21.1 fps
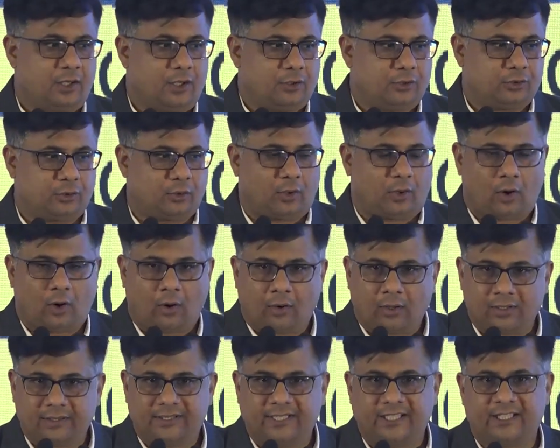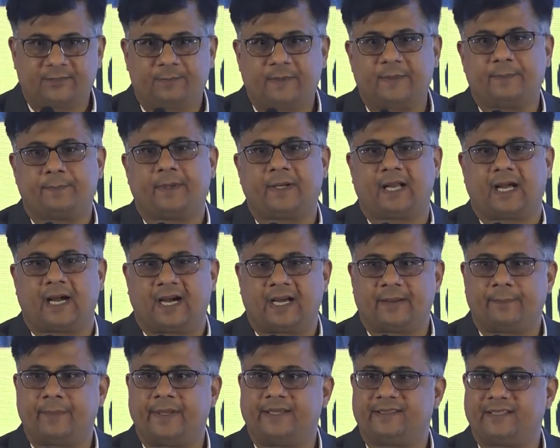So all these people are
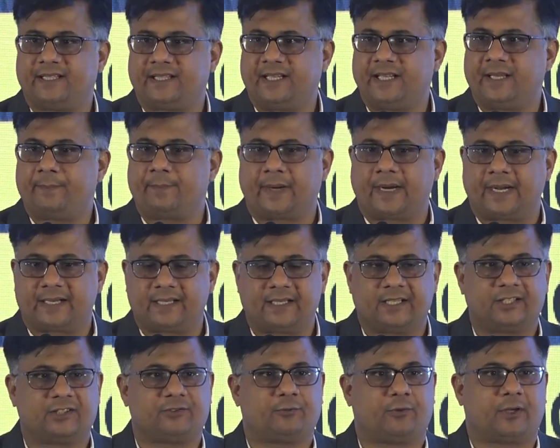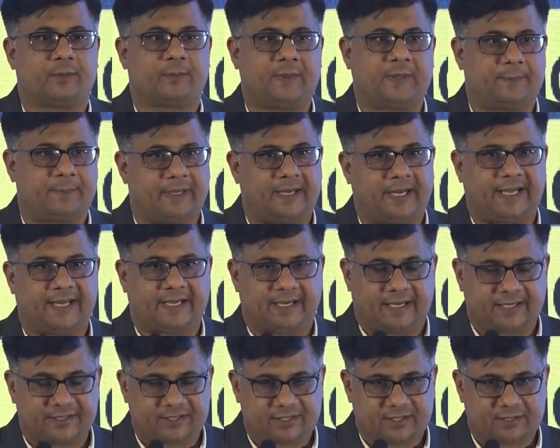basically partners for people like
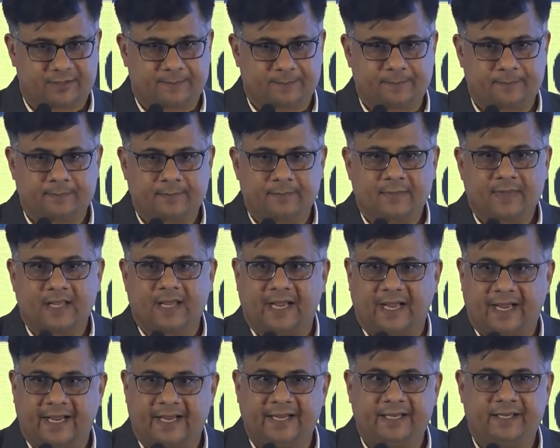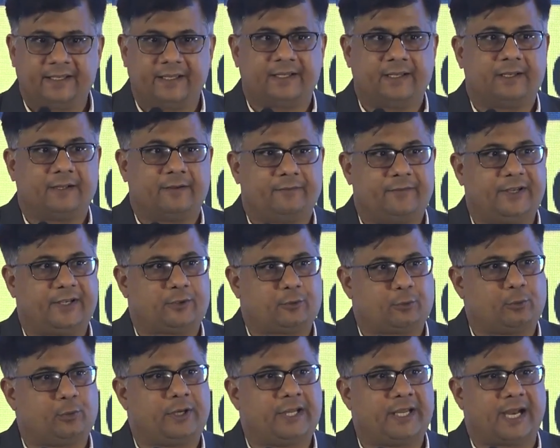us, and we
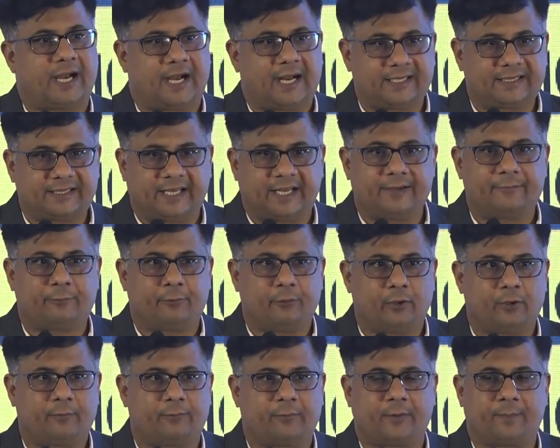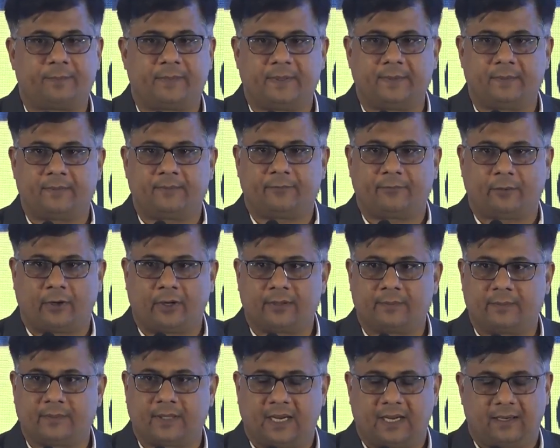truly are thankful for
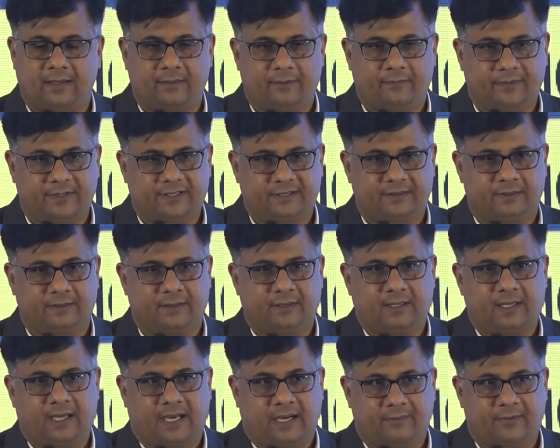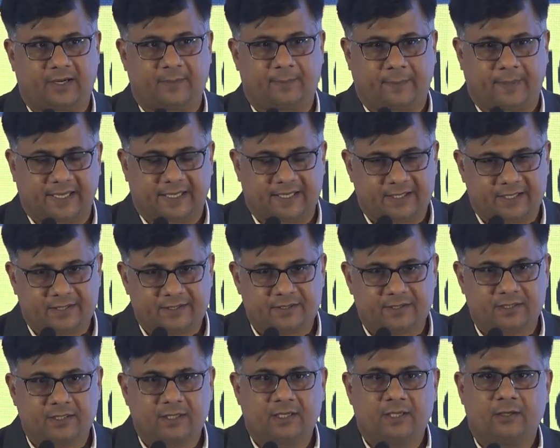with our
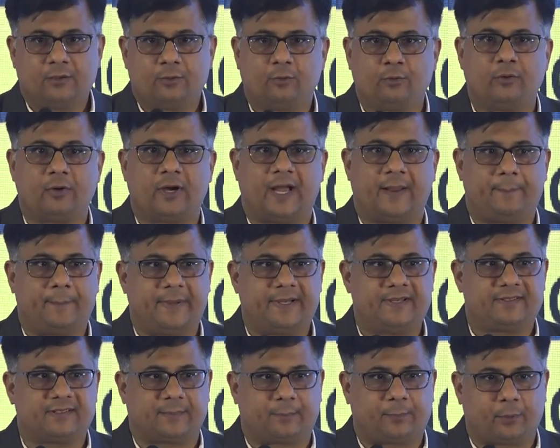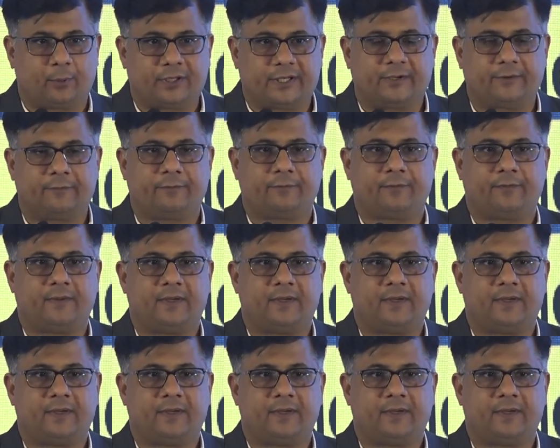partners who have been supportive